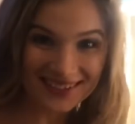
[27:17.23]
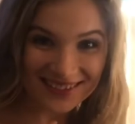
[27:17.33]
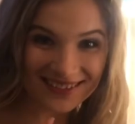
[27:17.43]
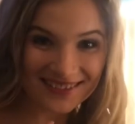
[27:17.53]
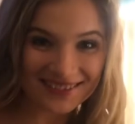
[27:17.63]

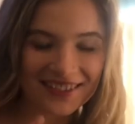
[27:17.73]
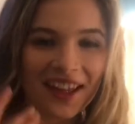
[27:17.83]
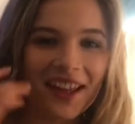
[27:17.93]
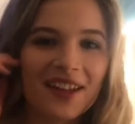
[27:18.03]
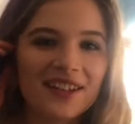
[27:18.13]
Oh, that
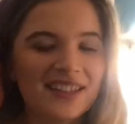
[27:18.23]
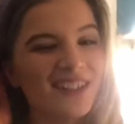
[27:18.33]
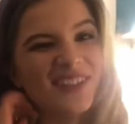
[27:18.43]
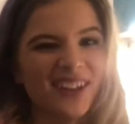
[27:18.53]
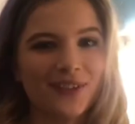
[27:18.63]
is a good card.
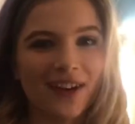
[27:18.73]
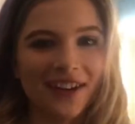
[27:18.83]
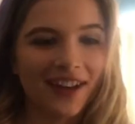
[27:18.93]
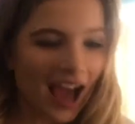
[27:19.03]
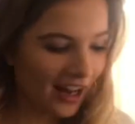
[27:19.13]
It's really fun.